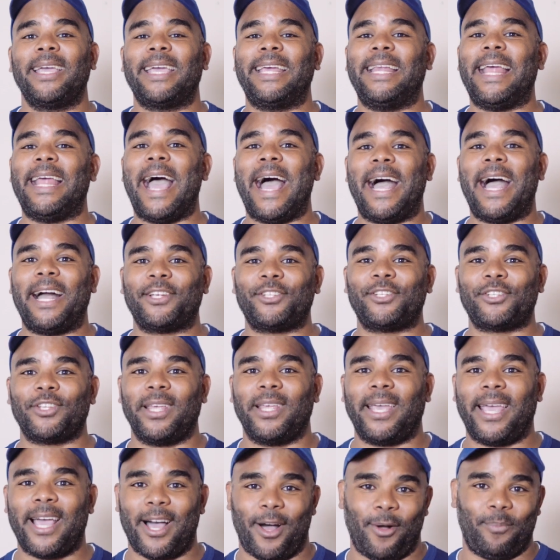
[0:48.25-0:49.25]
can
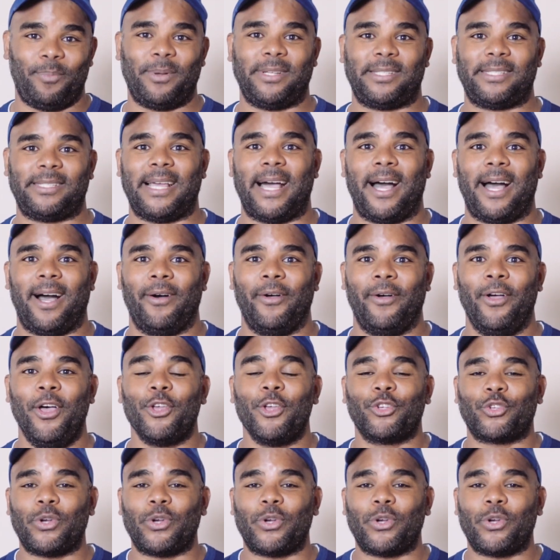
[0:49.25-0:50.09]
actually help us out.